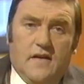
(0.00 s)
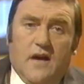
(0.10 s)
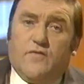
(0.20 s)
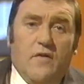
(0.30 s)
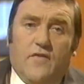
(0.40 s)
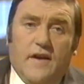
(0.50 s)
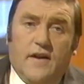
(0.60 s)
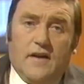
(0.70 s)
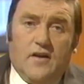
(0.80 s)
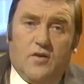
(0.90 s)
Have you ever read
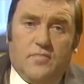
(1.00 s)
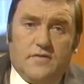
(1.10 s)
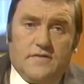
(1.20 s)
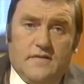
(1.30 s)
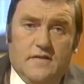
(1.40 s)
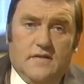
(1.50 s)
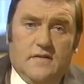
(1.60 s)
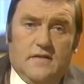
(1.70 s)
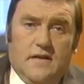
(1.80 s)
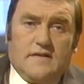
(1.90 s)
any law books?
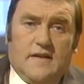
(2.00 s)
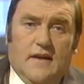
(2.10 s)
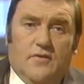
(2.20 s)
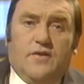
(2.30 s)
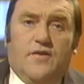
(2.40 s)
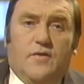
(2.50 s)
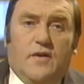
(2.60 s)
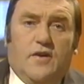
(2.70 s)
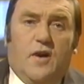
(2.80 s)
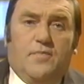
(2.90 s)
It's like looking through
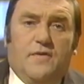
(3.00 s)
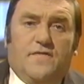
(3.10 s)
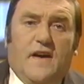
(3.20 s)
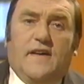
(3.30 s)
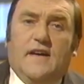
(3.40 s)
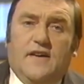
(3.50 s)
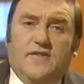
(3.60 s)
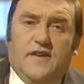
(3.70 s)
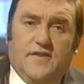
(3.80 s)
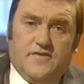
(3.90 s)
a copy of Fanny Hill
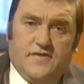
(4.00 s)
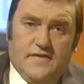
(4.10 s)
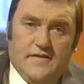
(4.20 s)
in Yiddish.